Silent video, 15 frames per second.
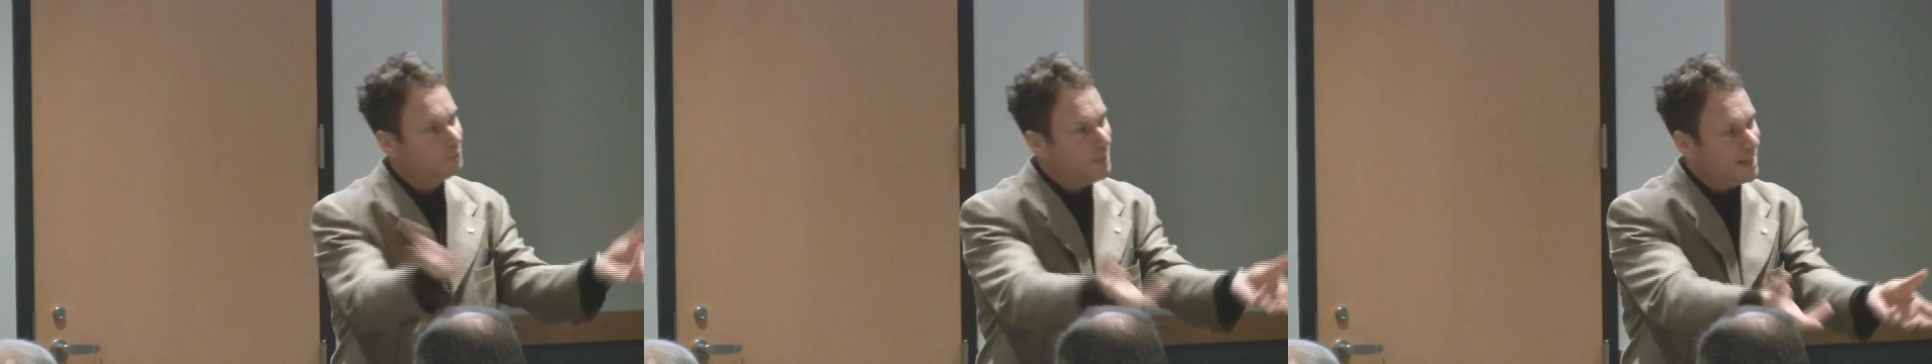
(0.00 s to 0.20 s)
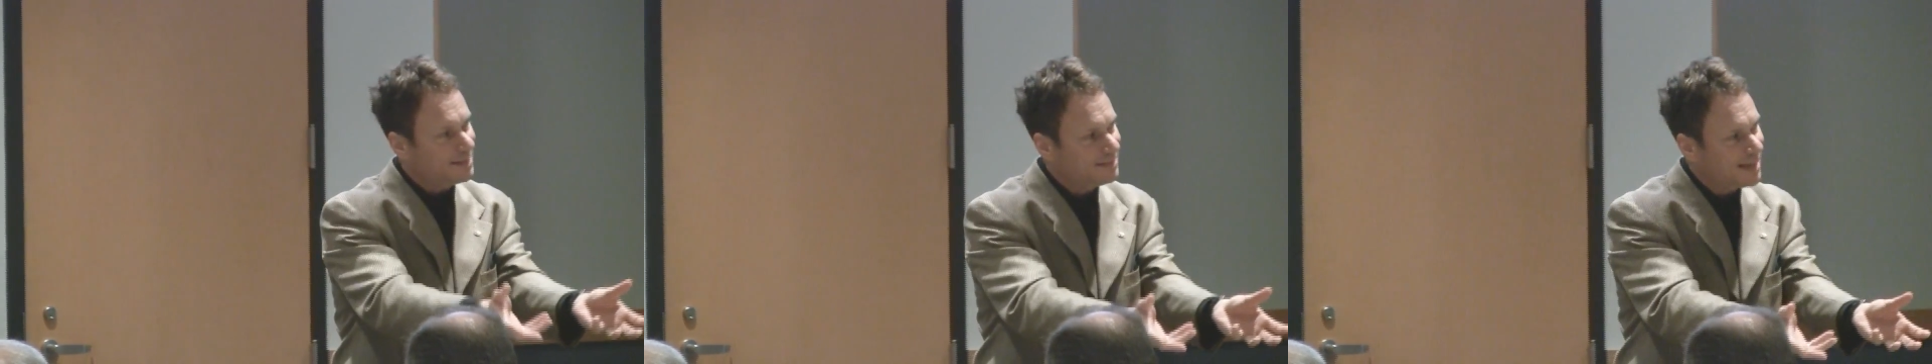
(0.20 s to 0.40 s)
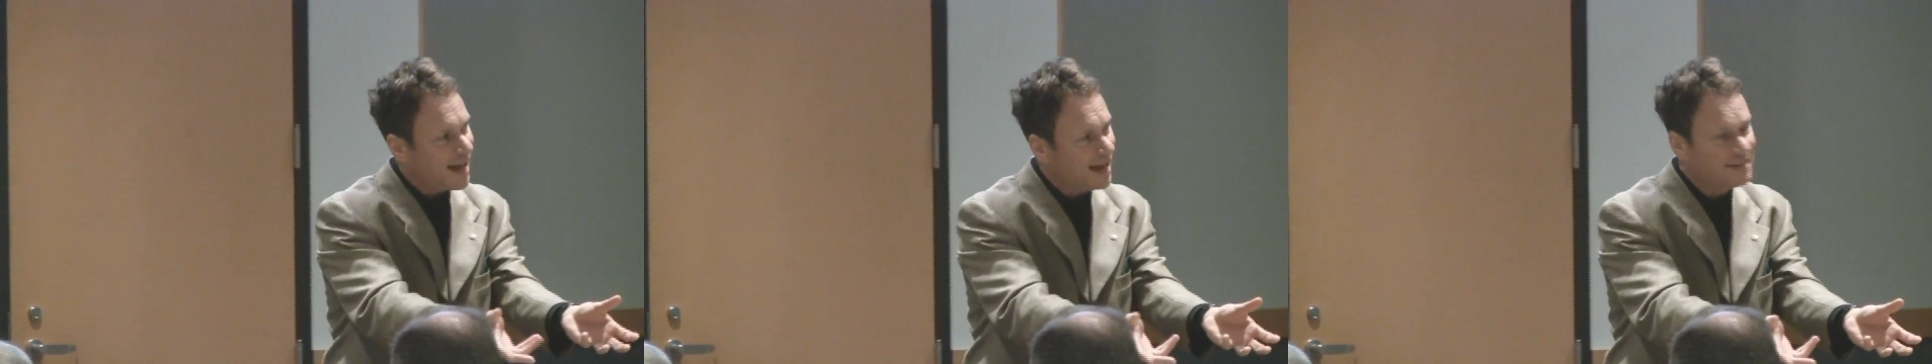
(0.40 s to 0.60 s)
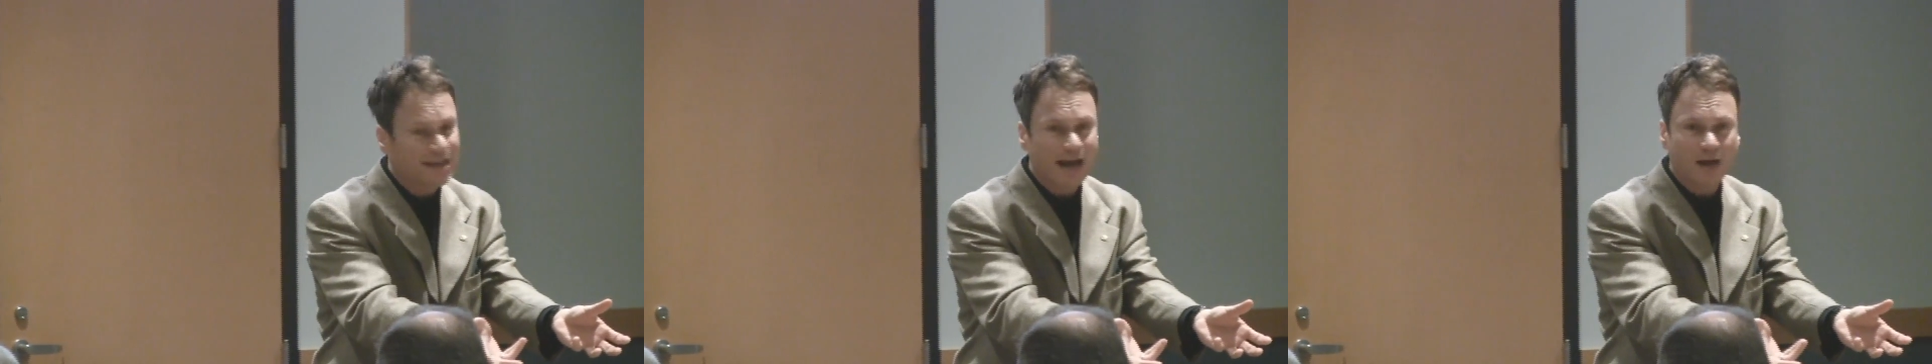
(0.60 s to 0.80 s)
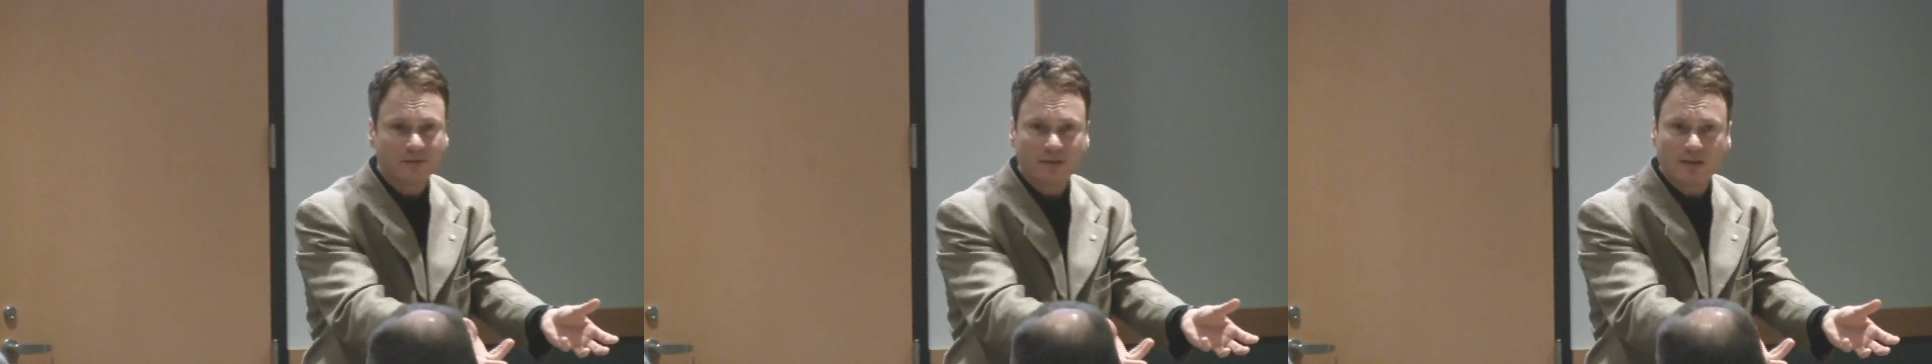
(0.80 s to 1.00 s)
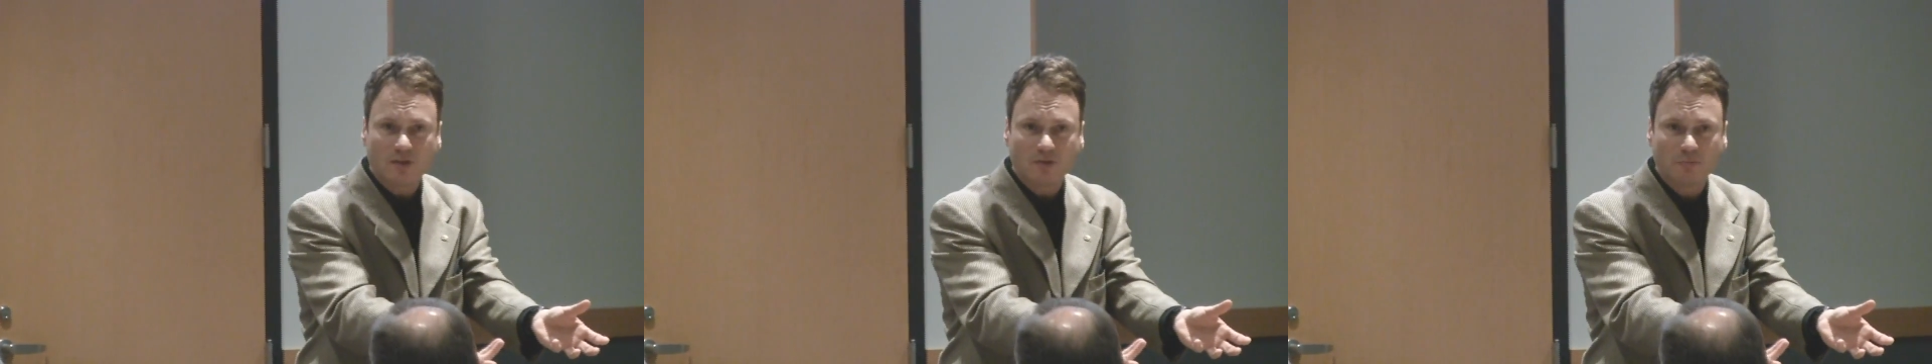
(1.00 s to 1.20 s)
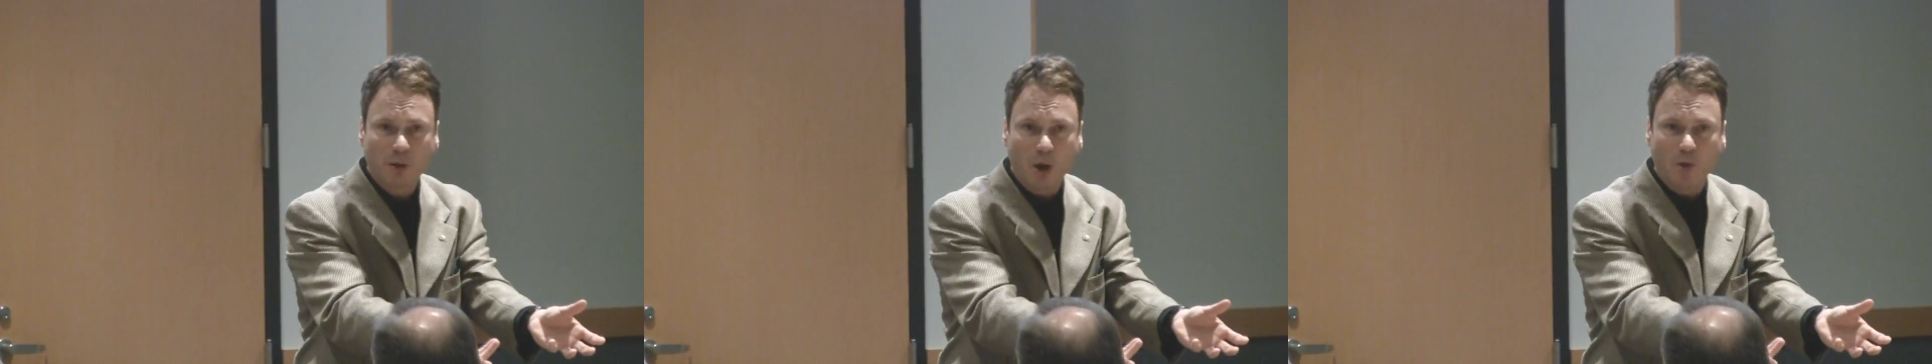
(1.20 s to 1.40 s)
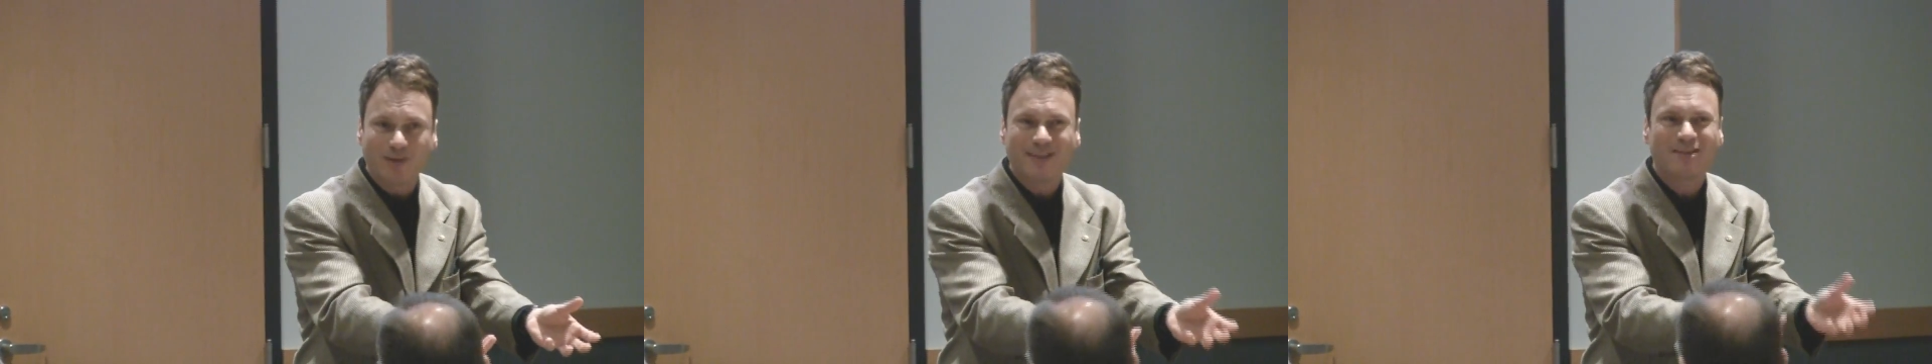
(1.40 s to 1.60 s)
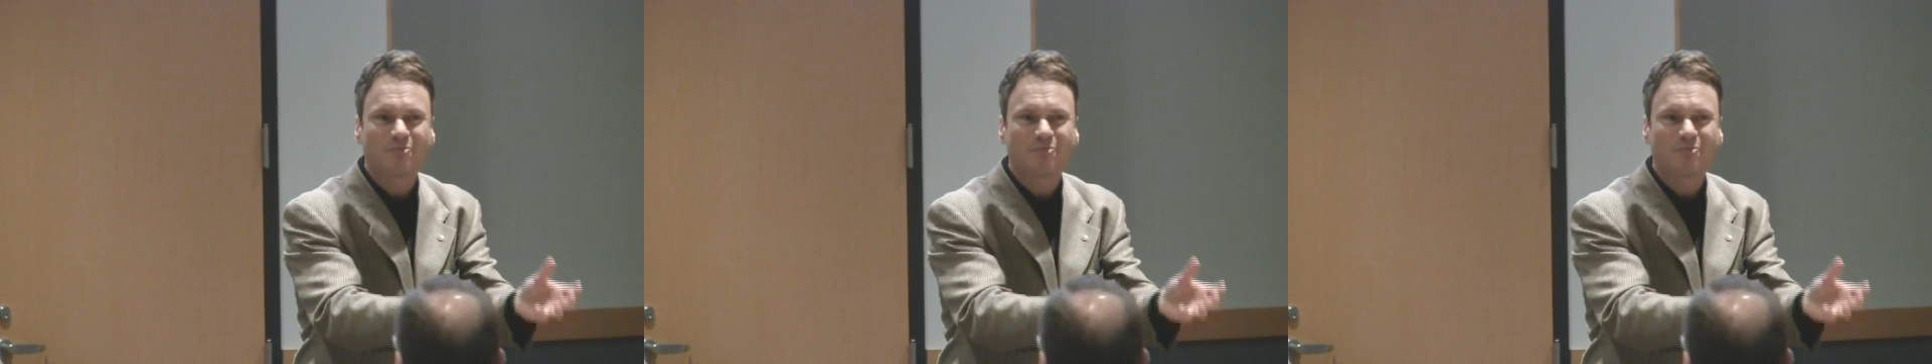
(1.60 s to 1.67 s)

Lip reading: being tied down to this boat.